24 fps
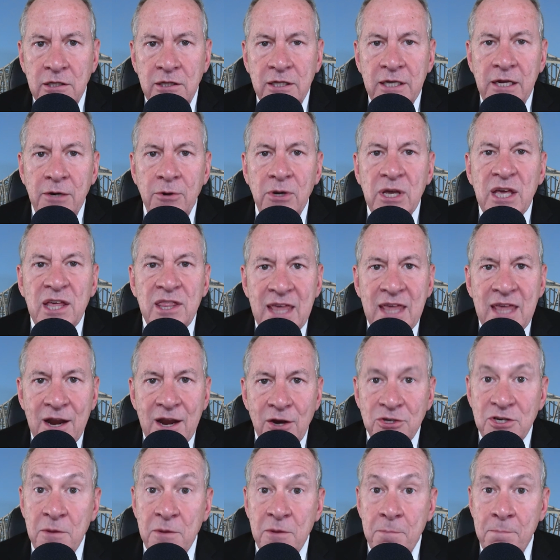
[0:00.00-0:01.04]
clearing
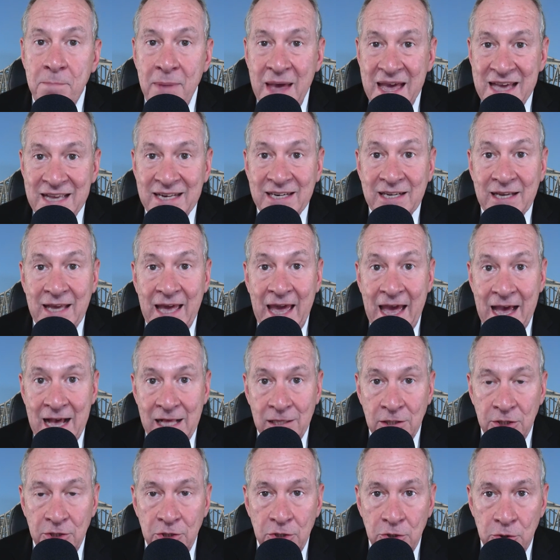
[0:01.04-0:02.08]
their debate
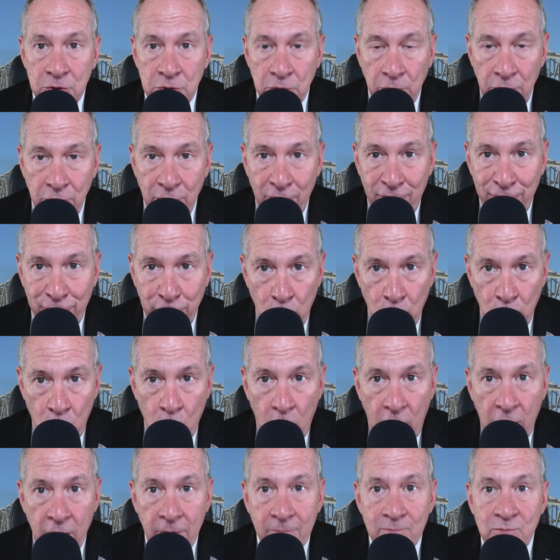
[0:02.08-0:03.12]
calendars on the
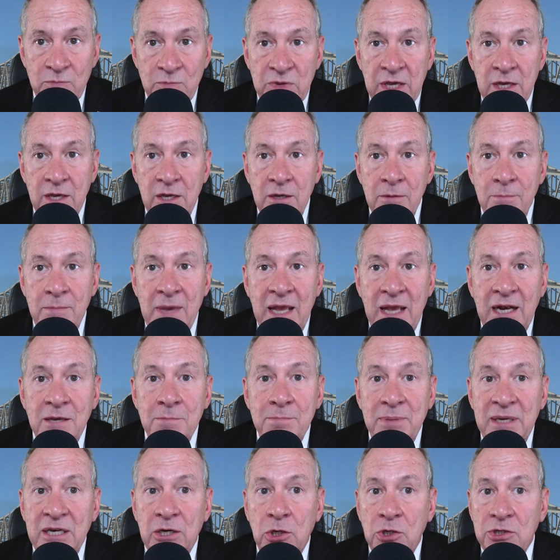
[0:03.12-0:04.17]
floor.
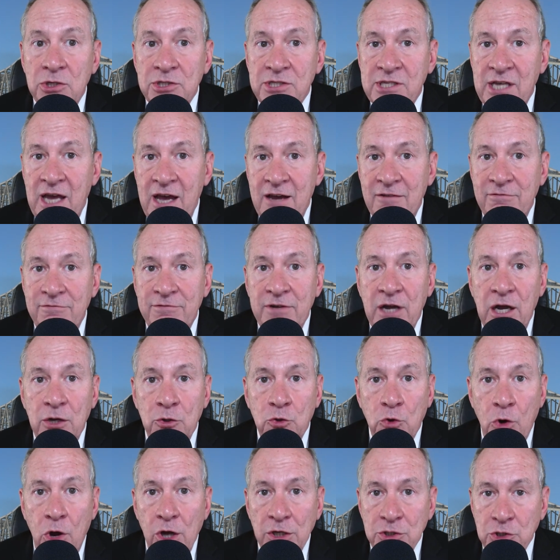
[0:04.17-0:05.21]
Many bills have
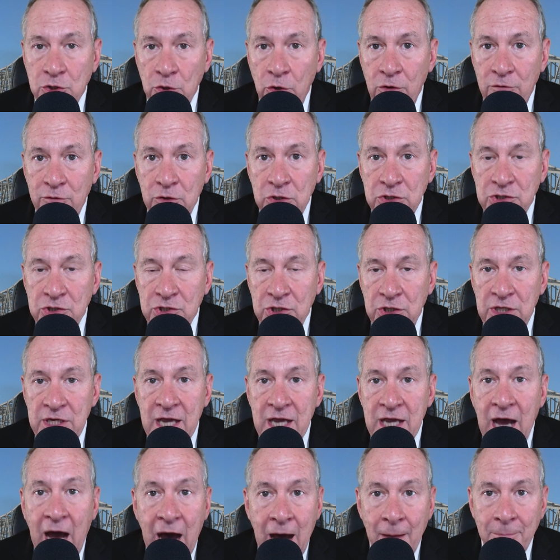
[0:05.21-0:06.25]
crossed over to
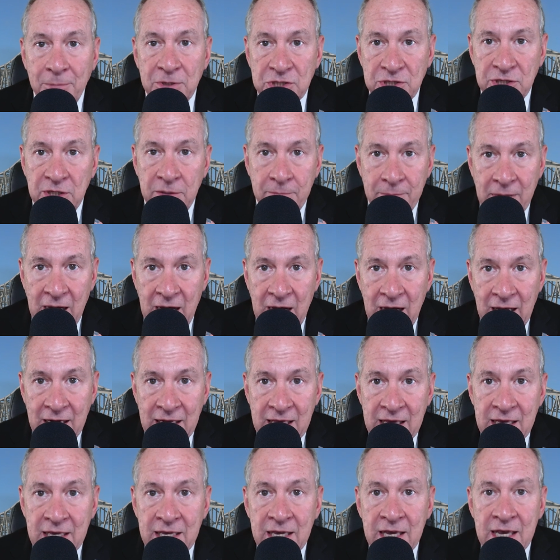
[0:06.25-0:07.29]
the opposite
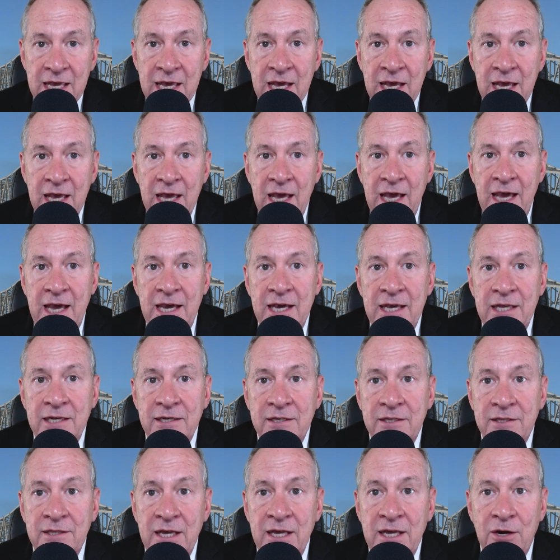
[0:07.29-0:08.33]
body,
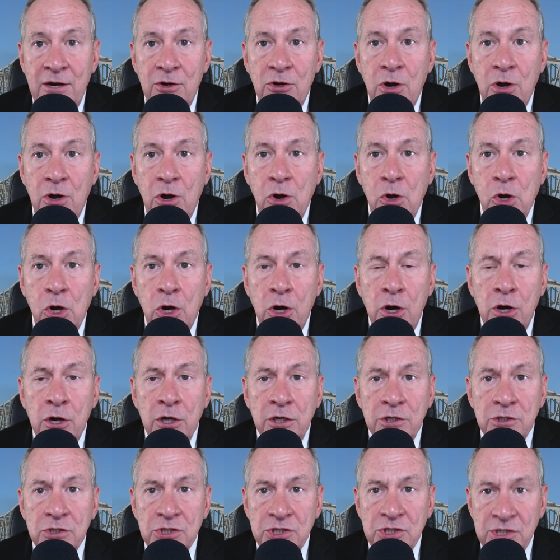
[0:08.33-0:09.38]
and there
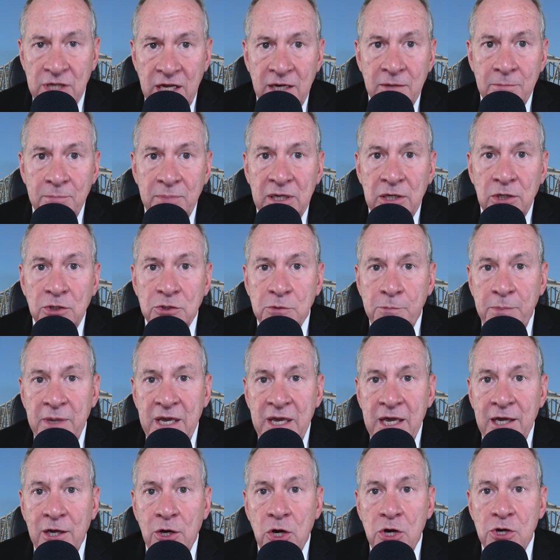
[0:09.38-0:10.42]
are Senate bills
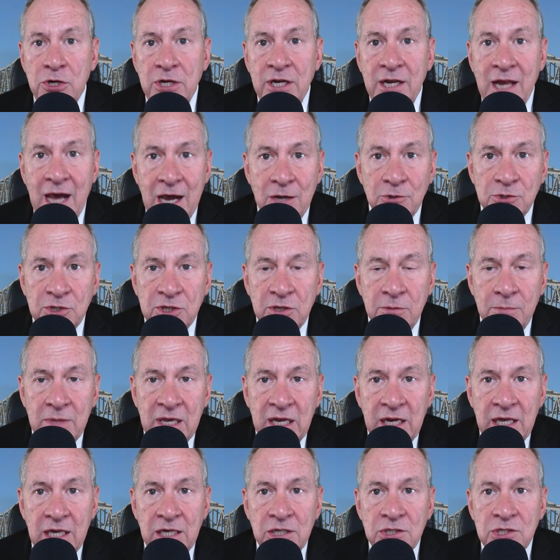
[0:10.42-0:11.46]
being heard in House
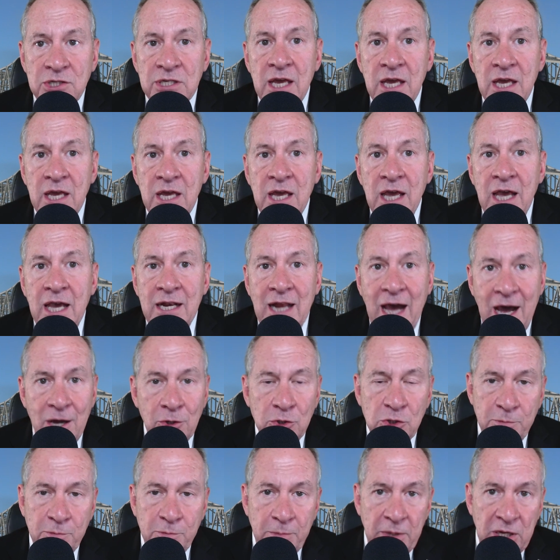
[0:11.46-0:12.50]
committees and
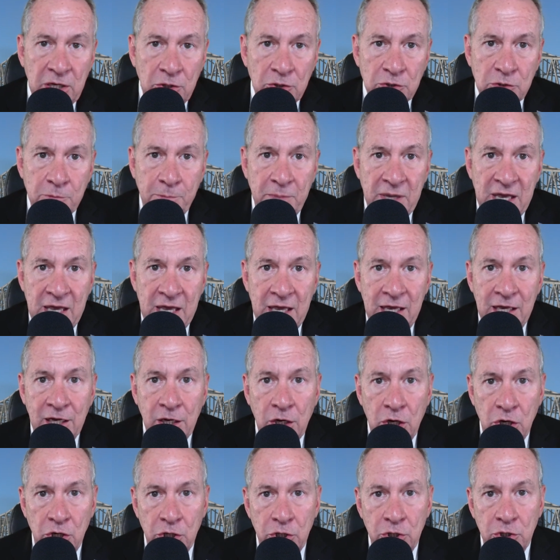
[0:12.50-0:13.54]
House bills
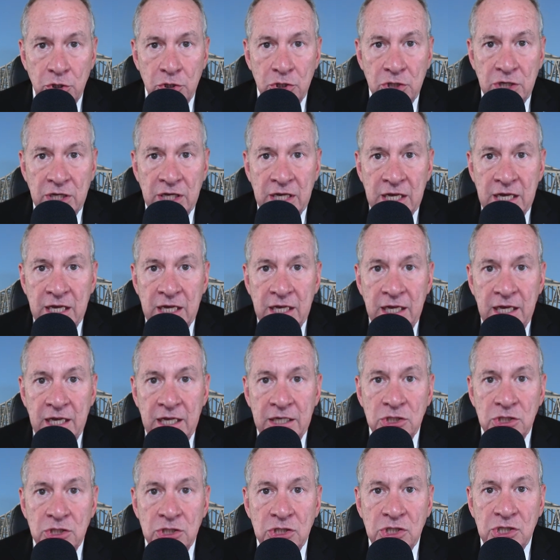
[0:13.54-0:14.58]
being heard
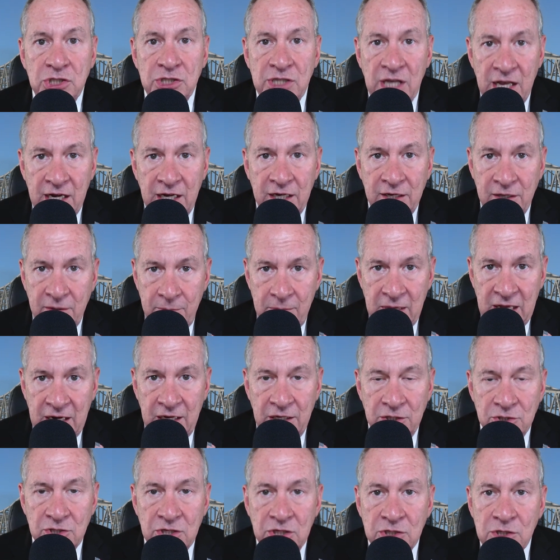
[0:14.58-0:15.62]
in Senate
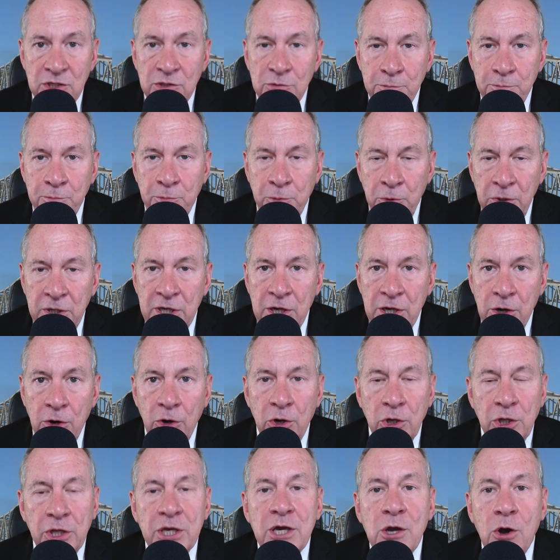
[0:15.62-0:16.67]
committees. This is pretty
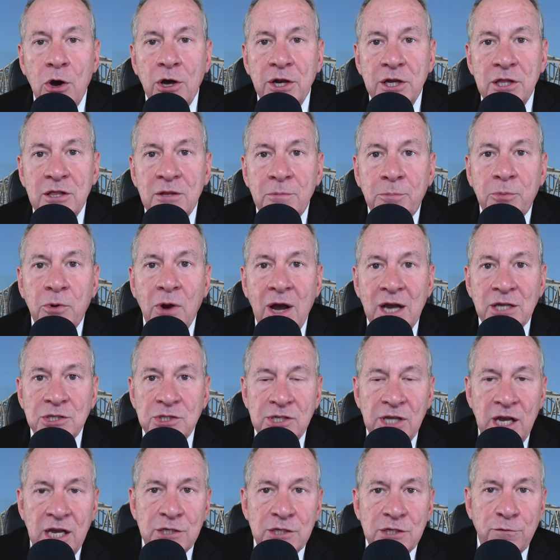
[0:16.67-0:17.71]
early on in the
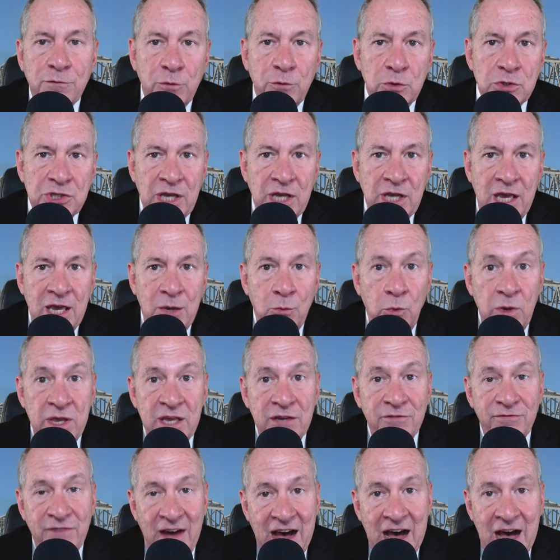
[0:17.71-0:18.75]
process for, say,
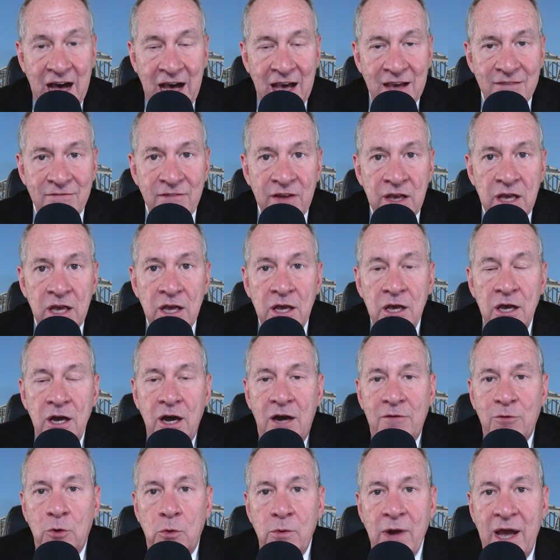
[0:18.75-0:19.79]
week five
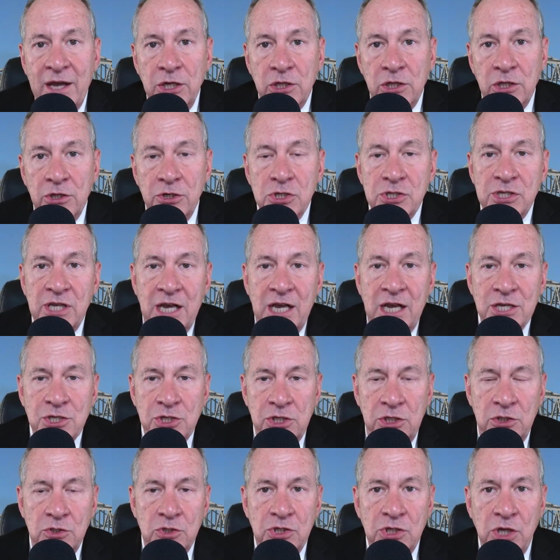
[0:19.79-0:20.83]
of a regular
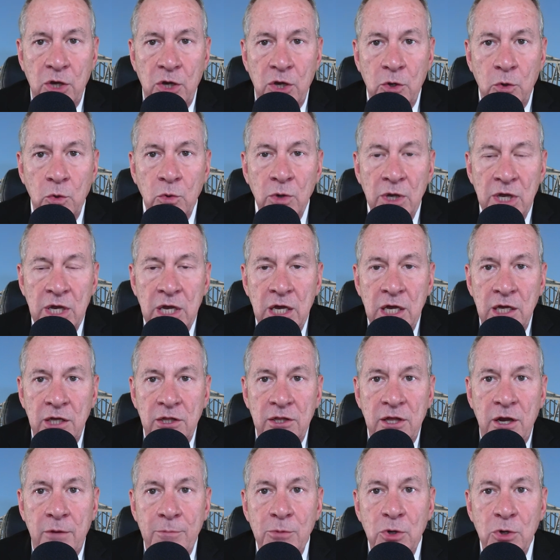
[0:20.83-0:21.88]
session. So
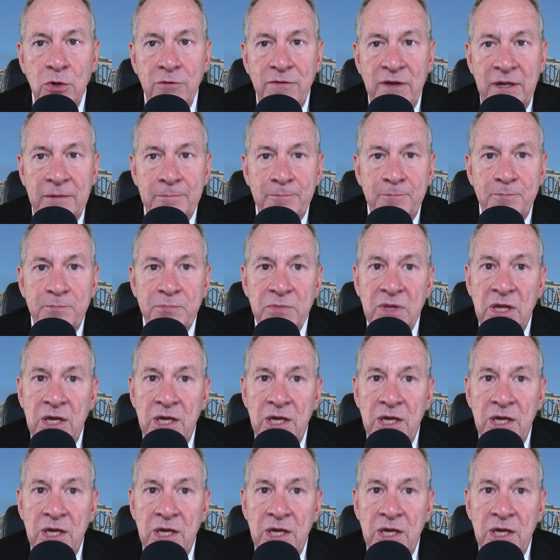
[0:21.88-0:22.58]
they're moving.